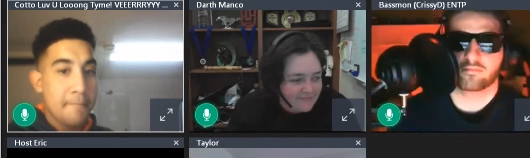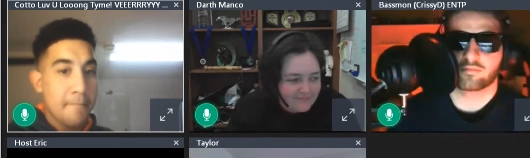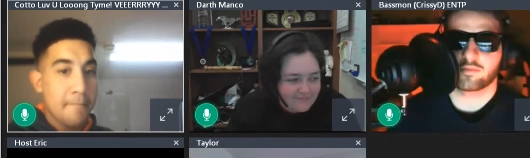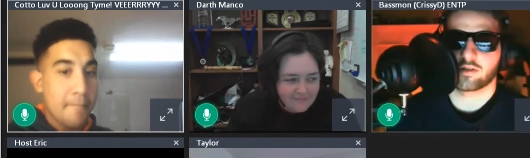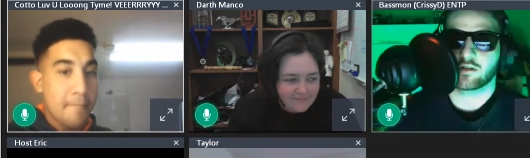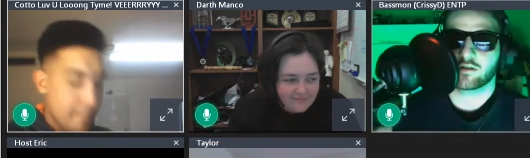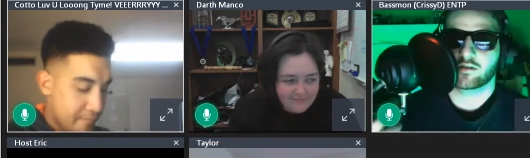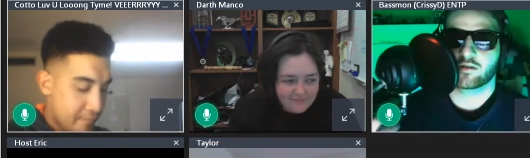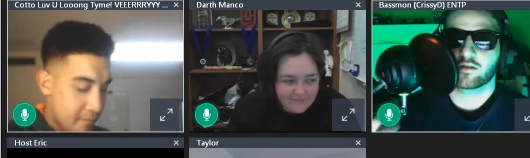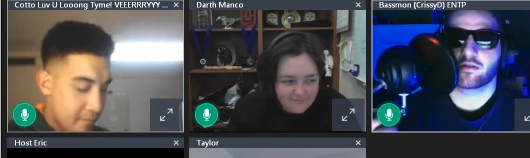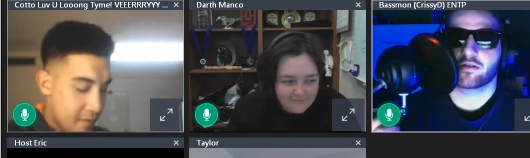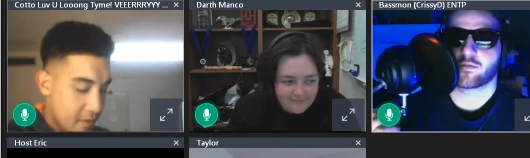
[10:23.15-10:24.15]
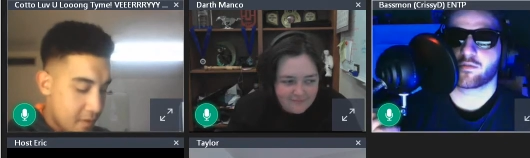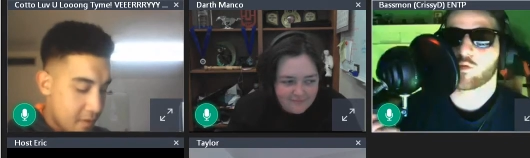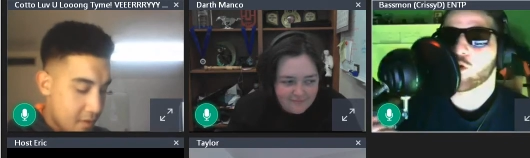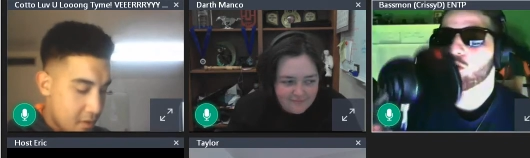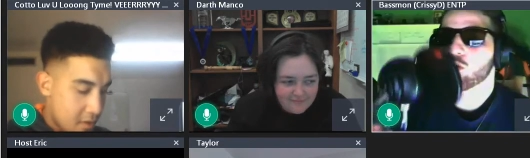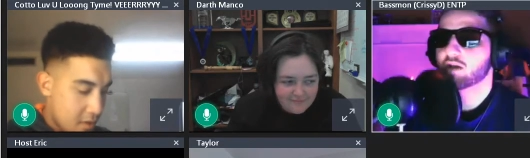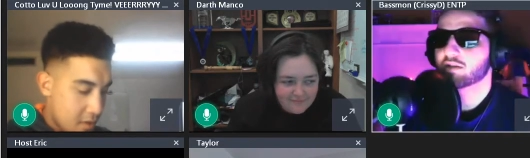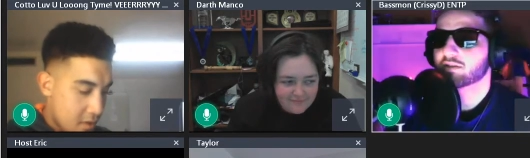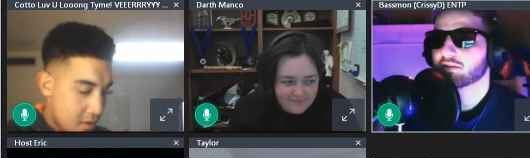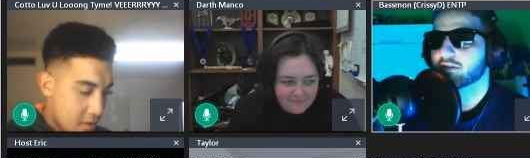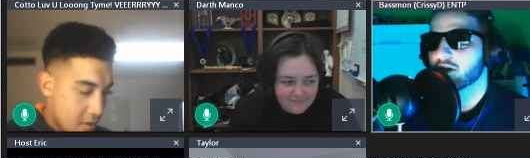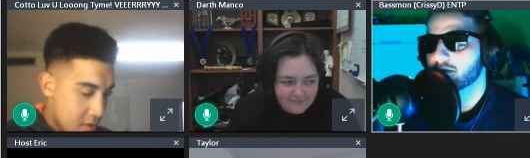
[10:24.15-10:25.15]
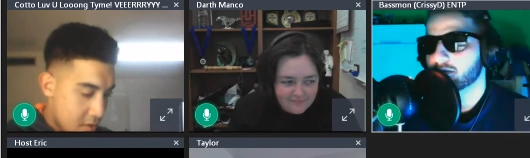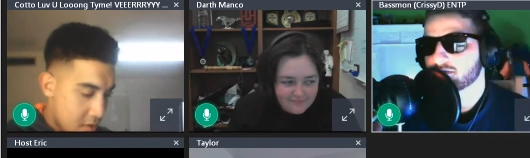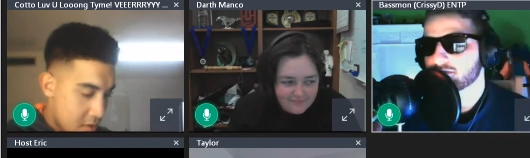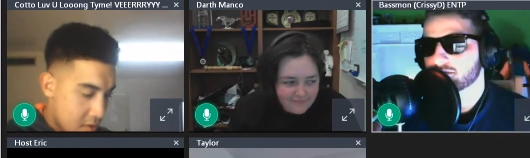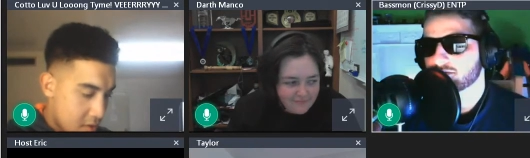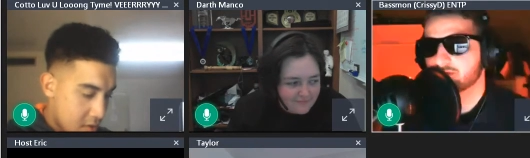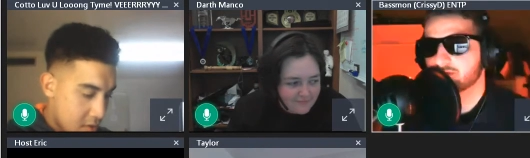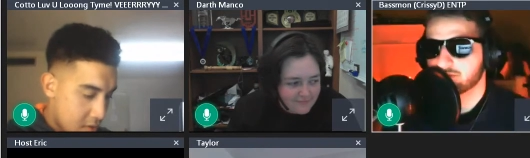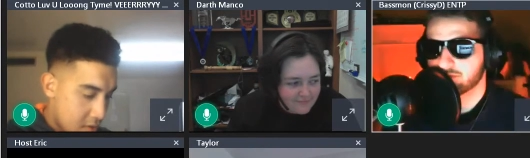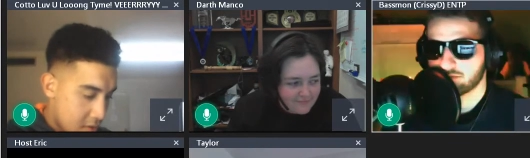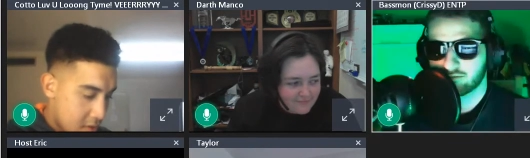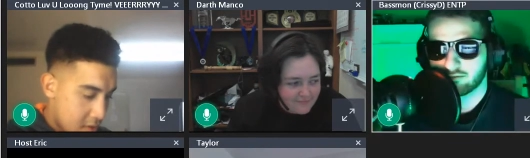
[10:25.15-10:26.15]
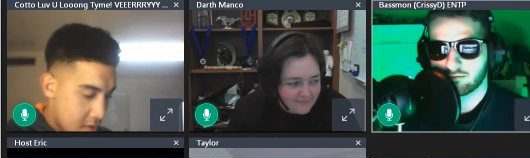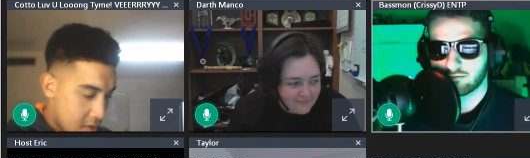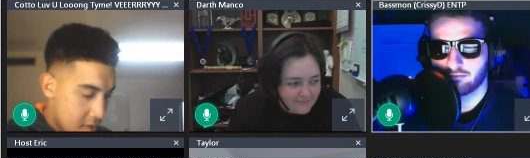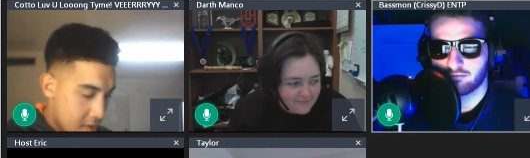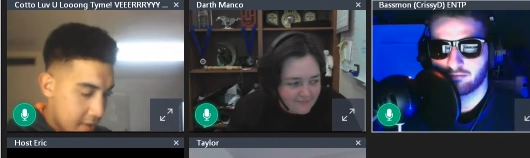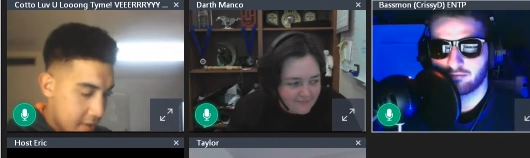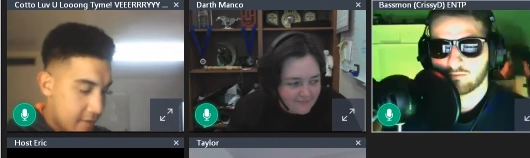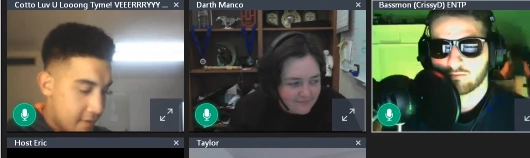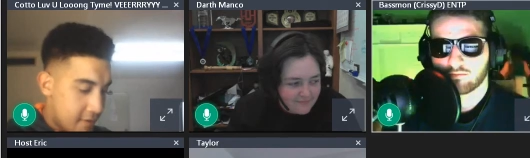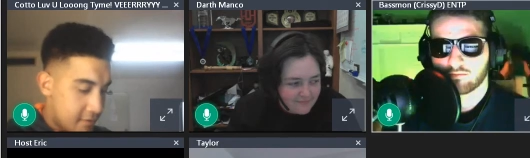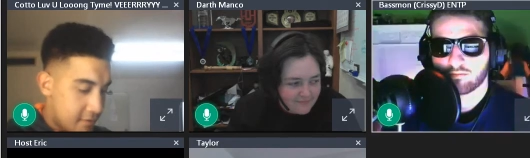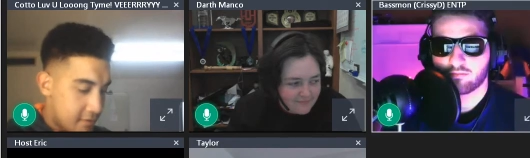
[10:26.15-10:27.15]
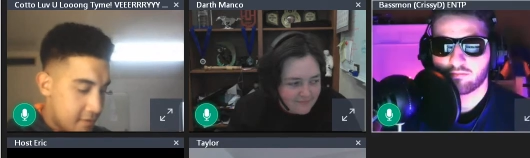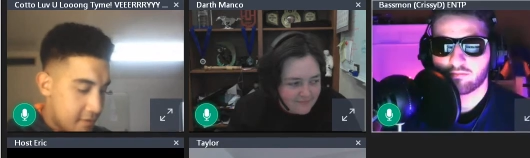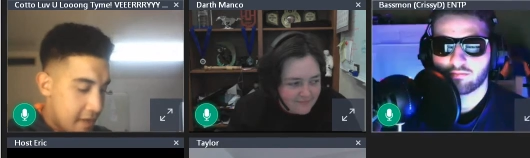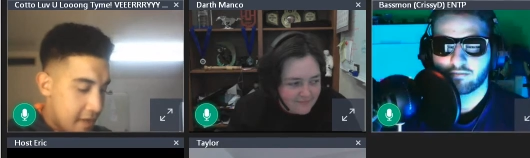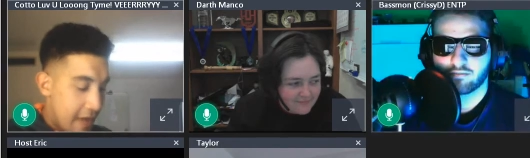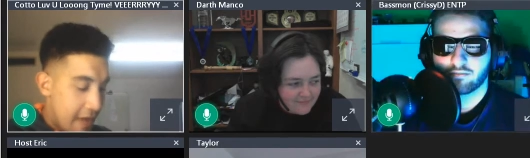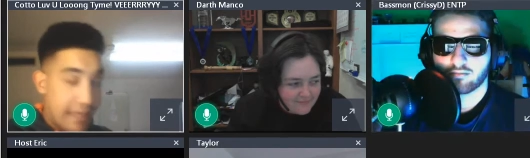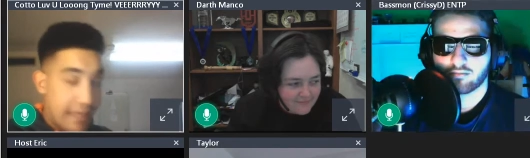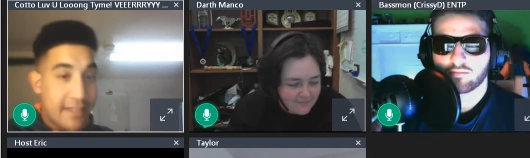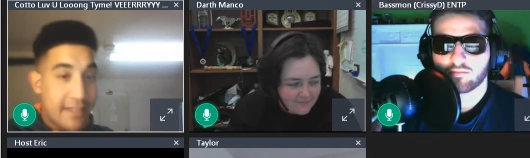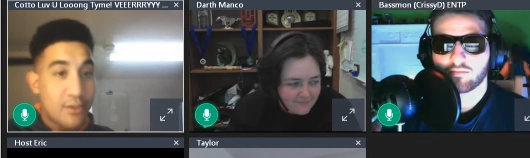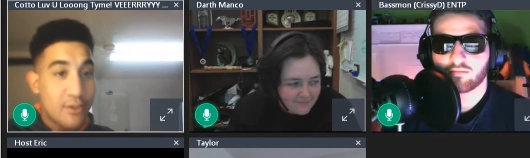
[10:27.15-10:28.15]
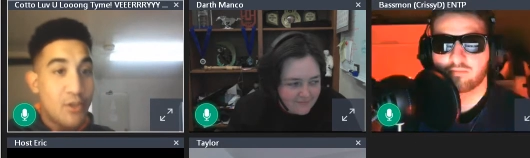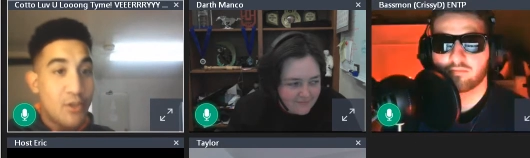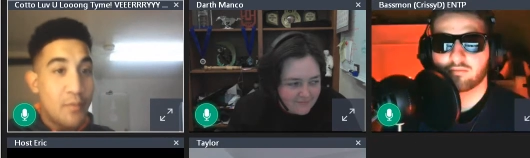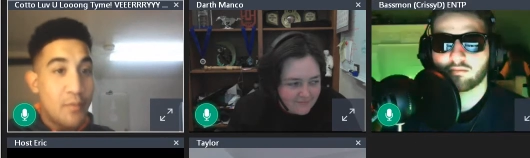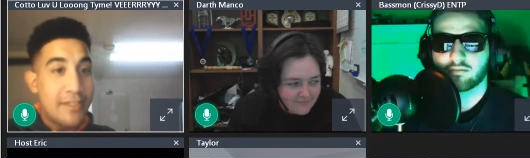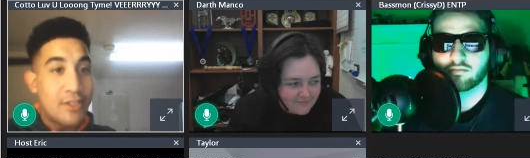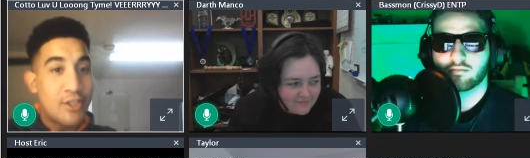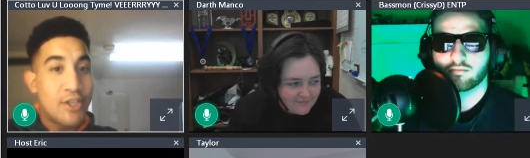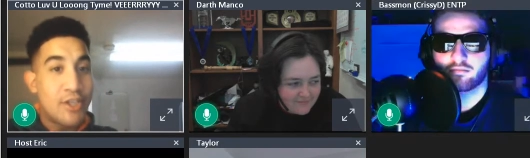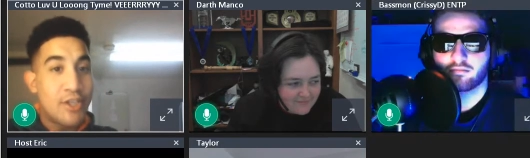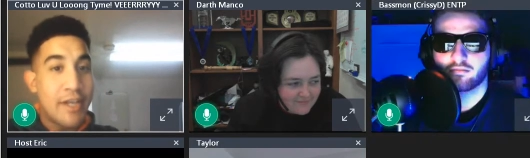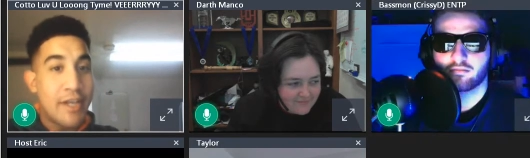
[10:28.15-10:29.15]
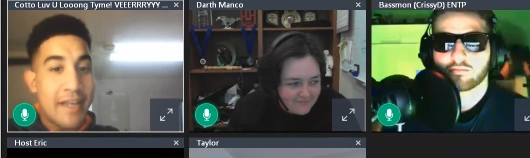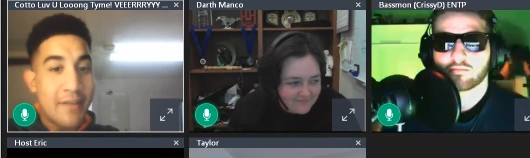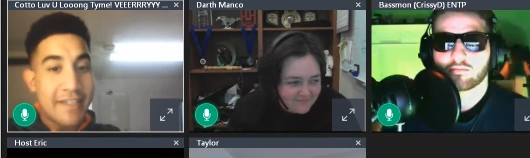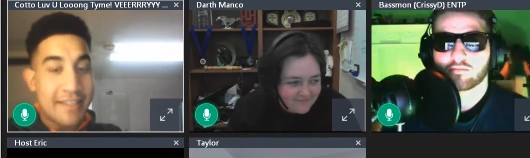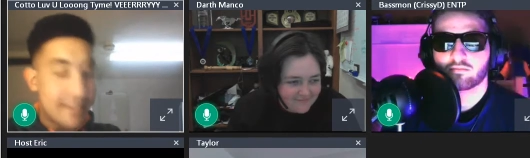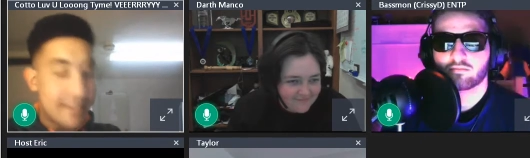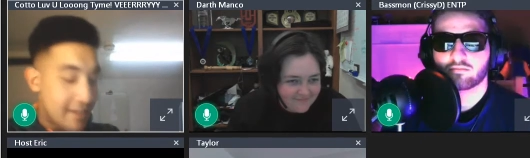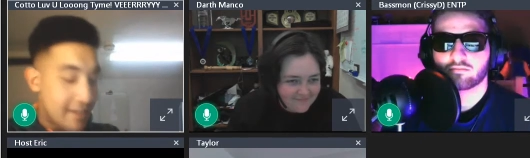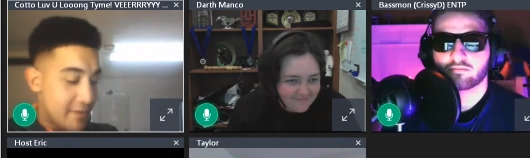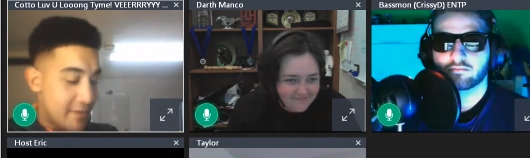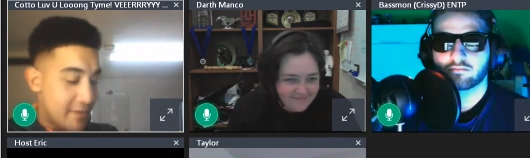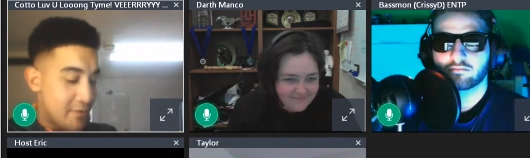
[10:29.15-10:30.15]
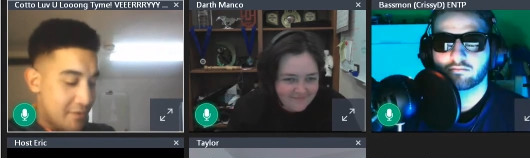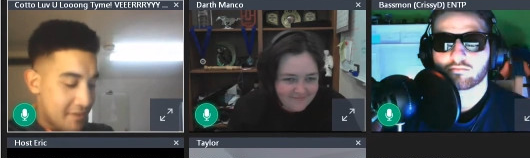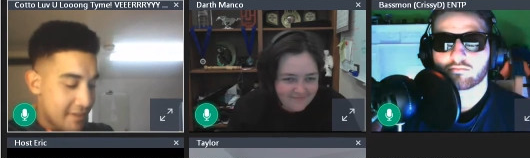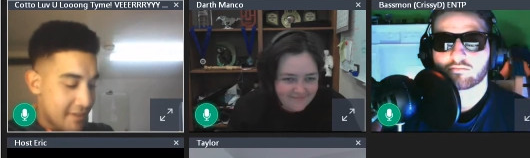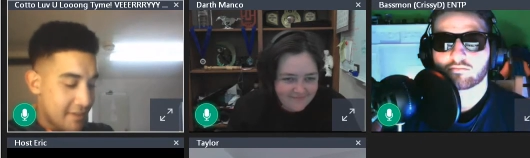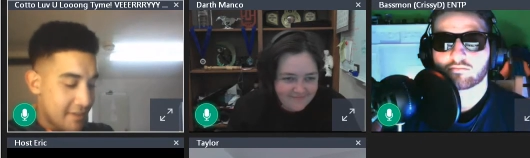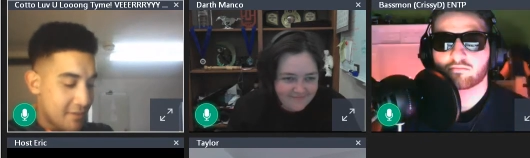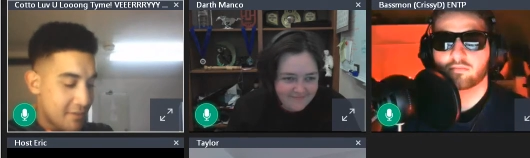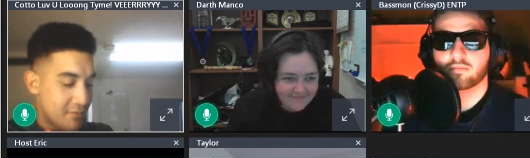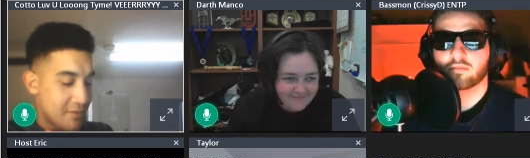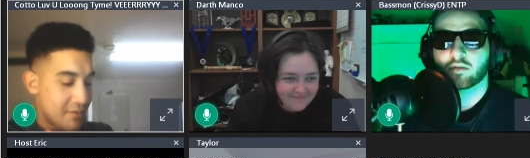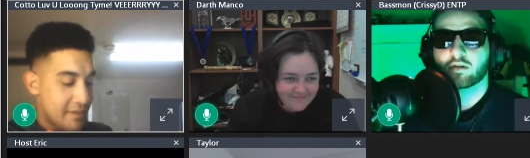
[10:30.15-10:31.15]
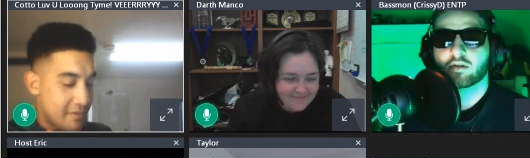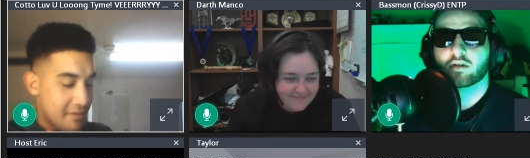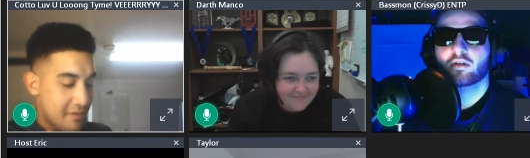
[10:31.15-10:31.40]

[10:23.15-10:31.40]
Speaker 1: No. Why stop?
Speaker 2: I don't know. I feel like I sound stupid as shit and everything I say to me. Really dumb.